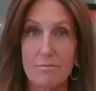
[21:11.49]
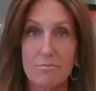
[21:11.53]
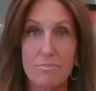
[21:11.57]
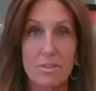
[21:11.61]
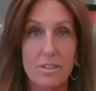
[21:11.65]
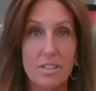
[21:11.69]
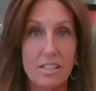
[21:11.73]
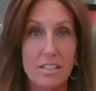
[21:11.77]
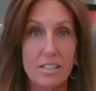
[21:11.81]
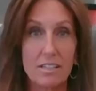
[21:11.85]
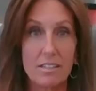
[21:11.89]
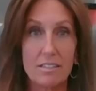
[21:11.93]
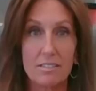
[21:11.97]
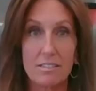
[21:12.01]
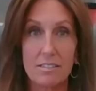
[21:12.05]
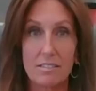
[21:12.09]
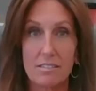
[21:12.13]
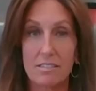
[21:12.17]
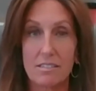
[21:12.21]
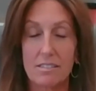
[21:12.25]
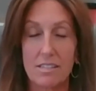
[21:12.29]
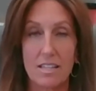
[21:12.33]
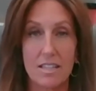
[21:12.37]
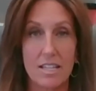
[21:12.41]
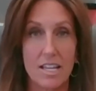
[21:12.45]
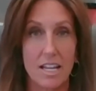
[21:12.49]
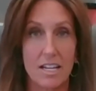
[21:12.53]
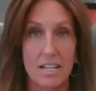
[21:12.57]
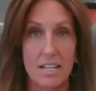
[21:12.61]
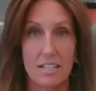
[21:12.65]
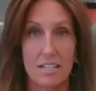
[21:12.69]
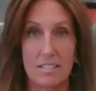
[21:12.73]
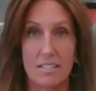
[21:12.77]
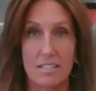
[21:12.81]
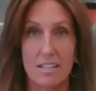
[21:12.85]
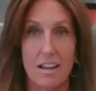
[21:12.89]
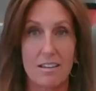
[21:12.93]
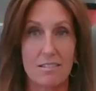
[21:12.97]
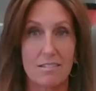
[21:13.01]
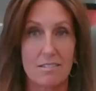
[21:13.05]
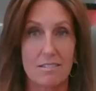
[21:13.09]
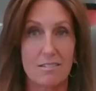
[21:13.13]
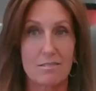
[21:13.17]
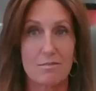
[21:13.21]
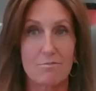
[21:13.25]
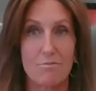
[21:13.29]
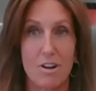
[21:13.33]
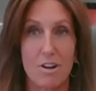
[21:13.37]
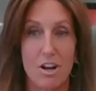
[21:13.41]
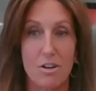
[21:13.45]
please send that in to us
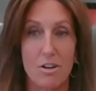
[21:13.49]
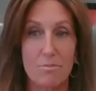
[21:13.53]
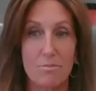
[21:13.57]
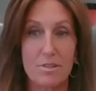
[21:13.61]
as well